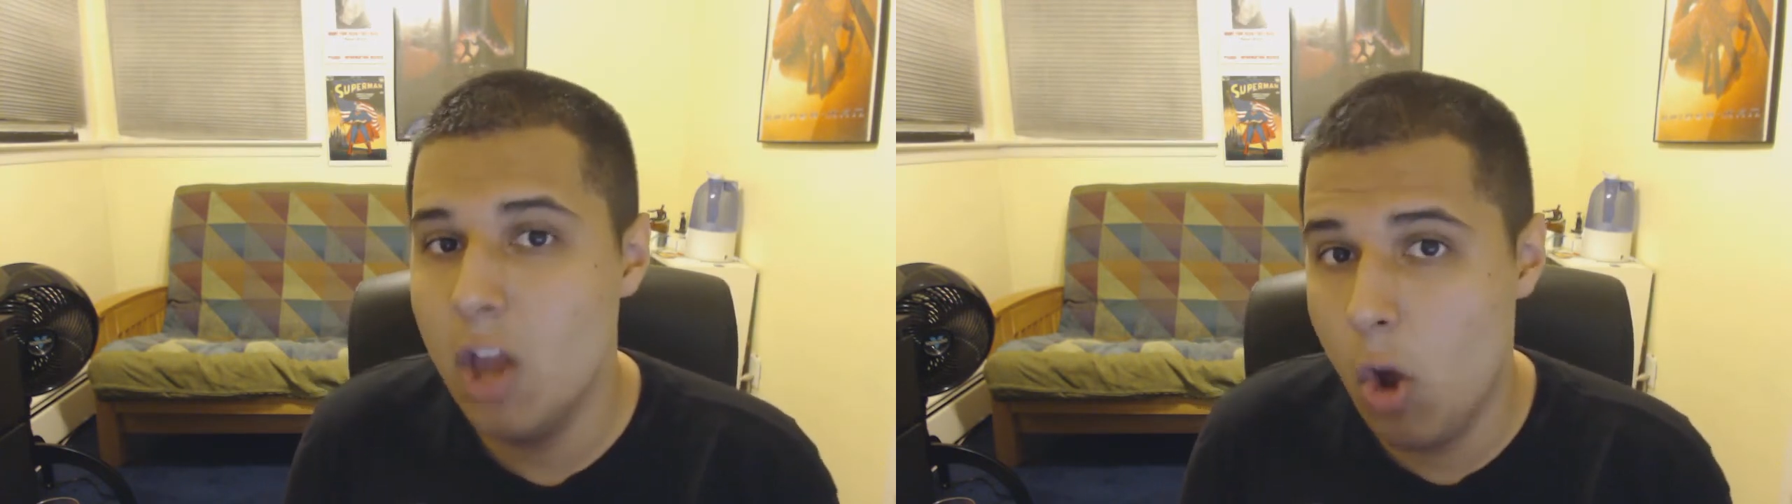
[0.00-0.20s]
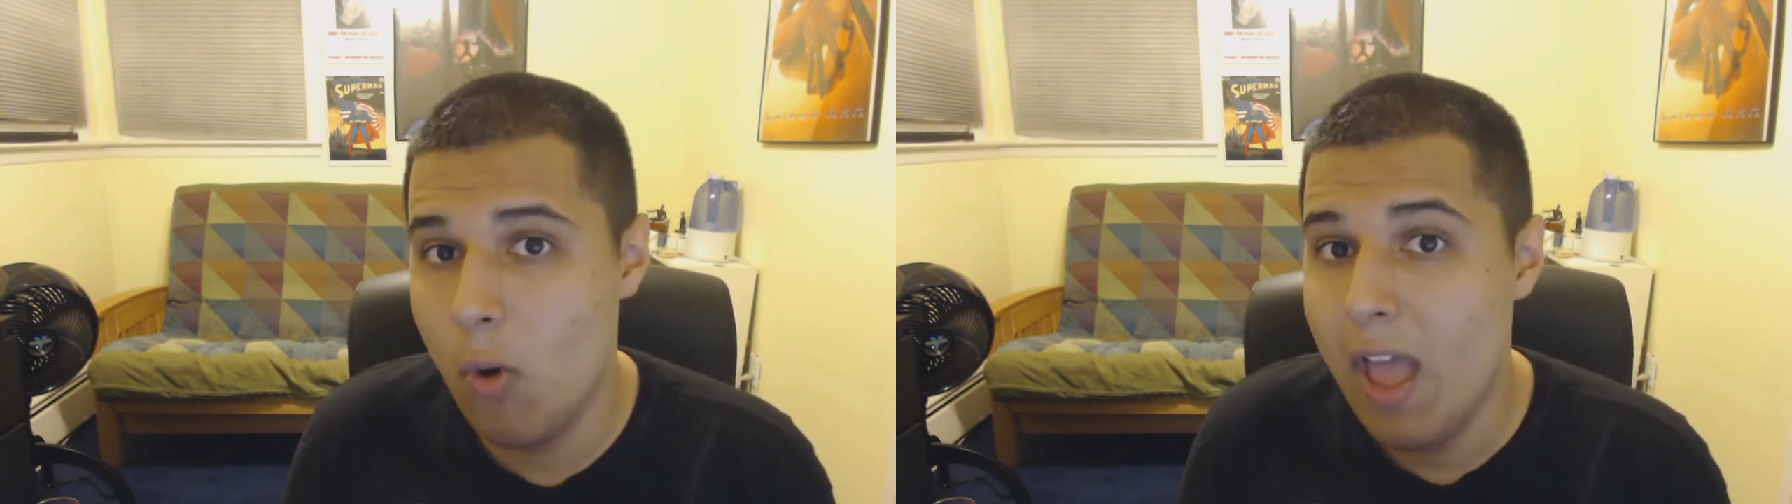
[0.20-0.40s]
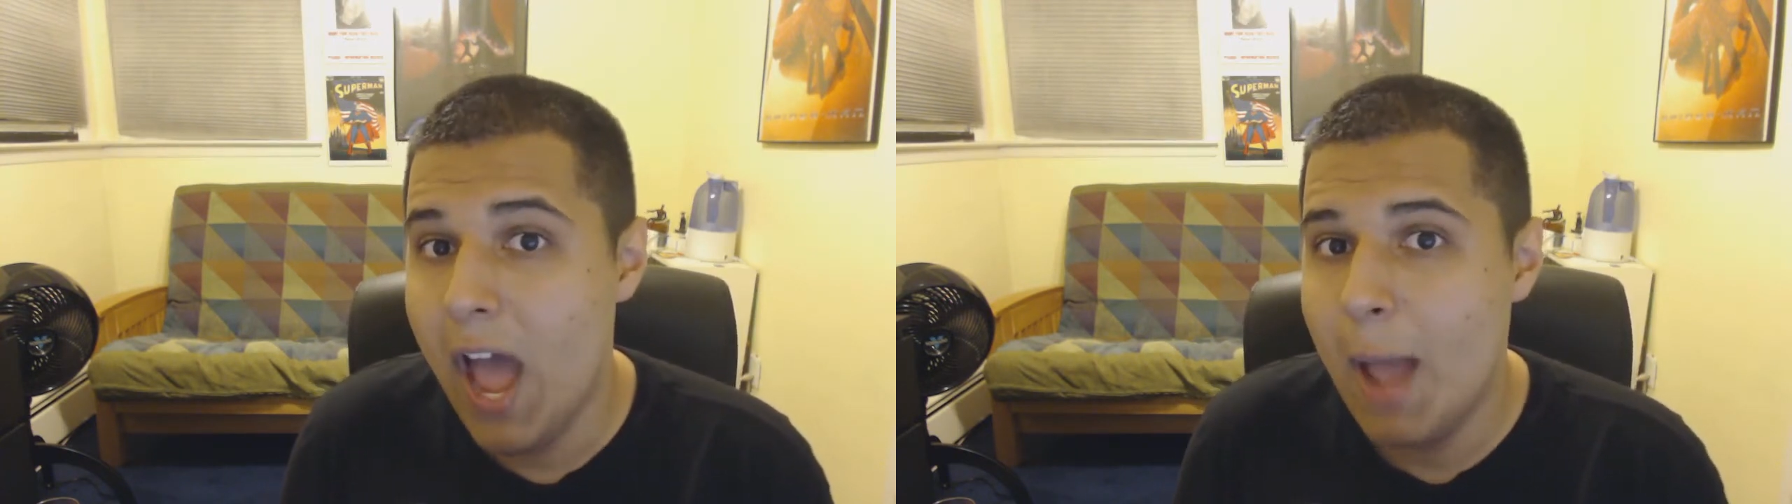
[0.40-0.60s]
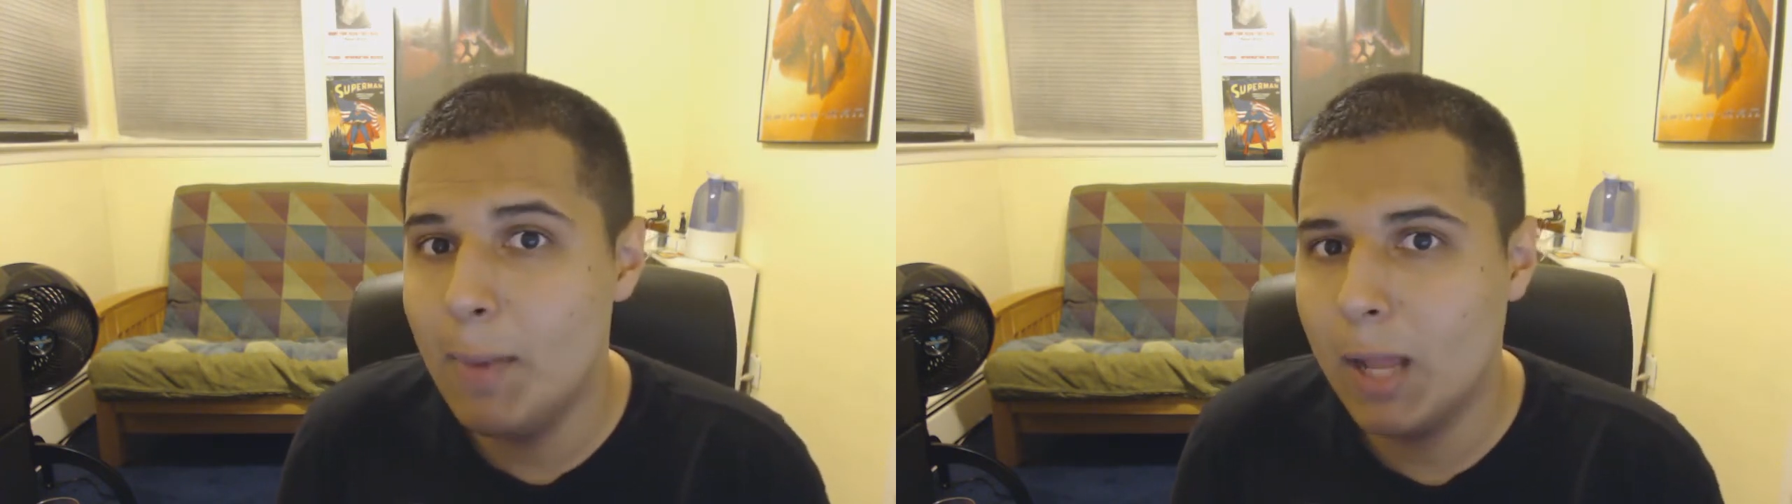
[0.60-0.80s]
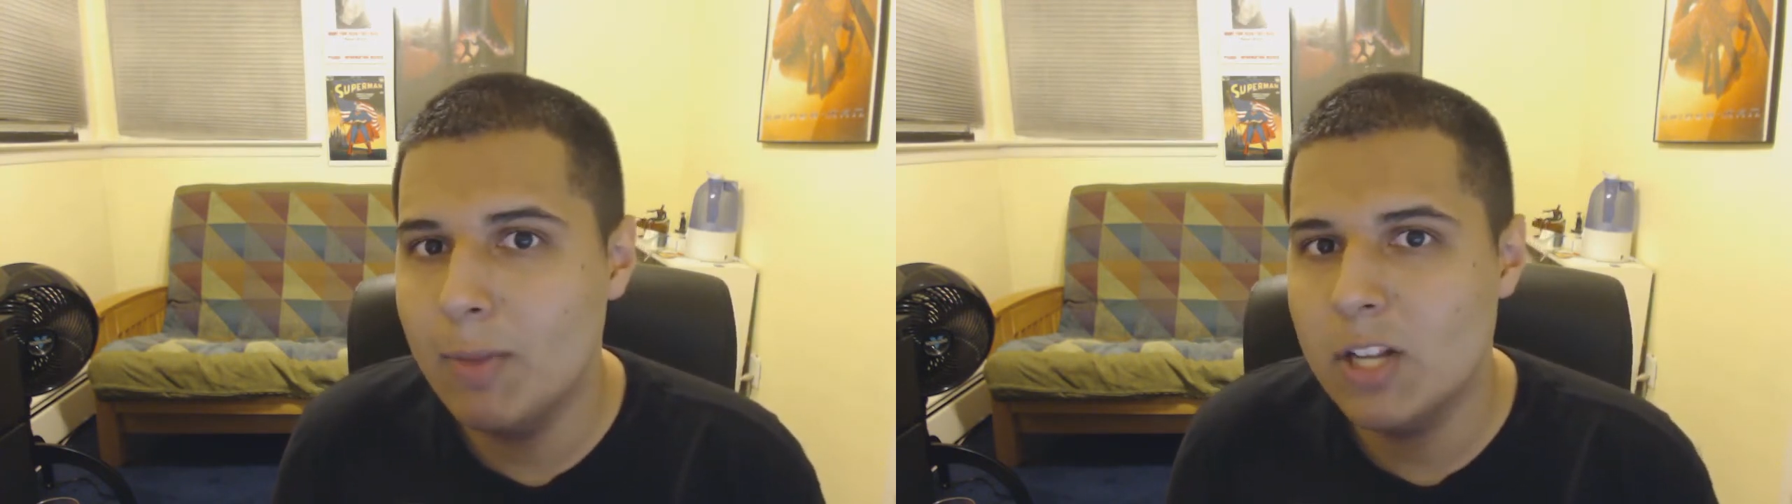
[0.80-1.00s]
No, I'm
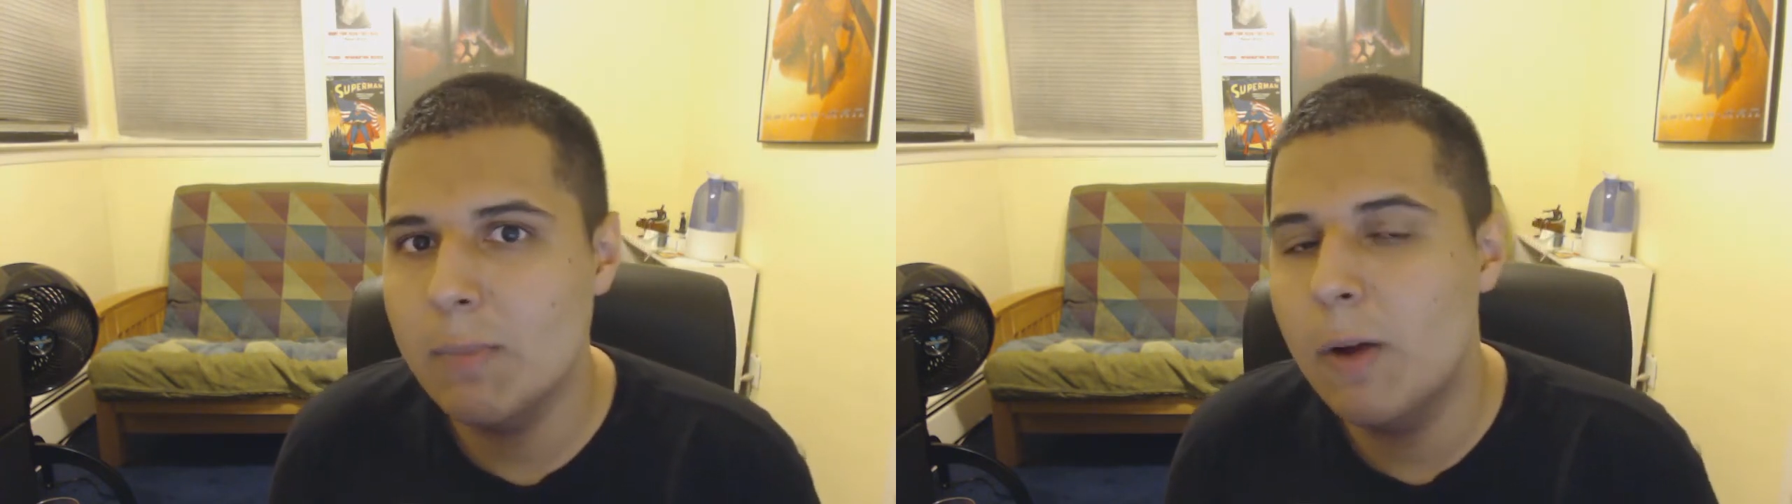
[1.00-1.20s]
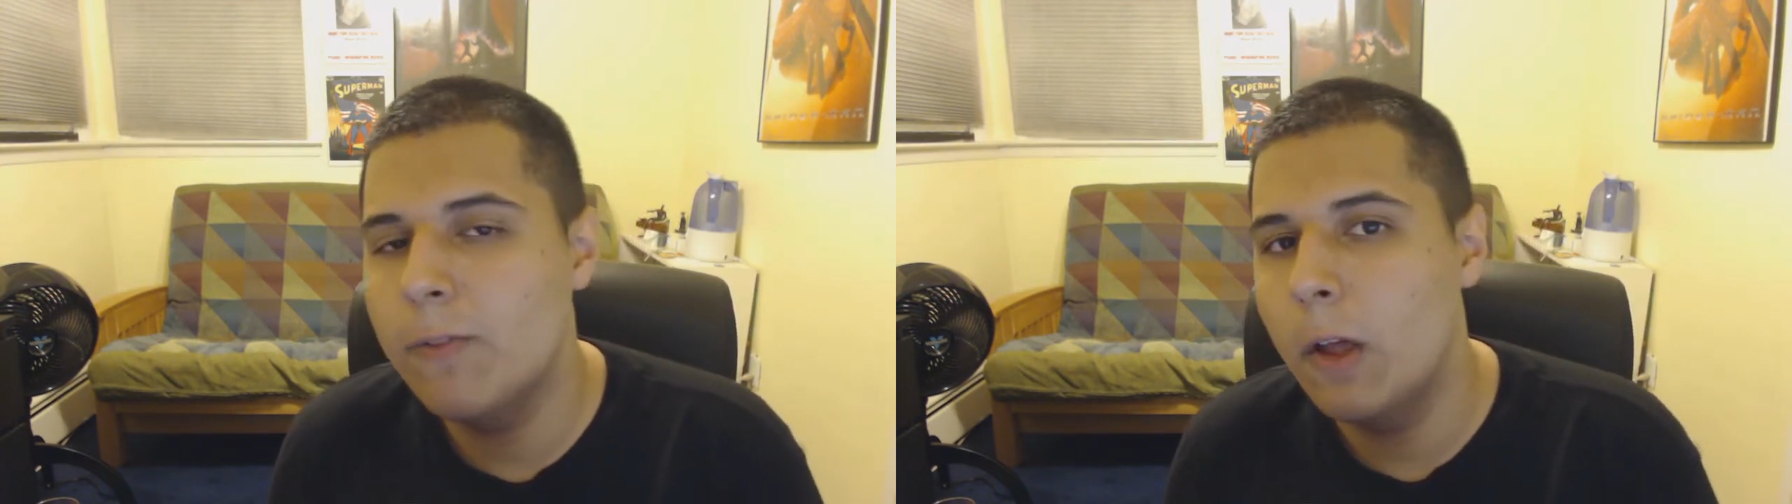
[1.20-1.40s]
not gonna be talking about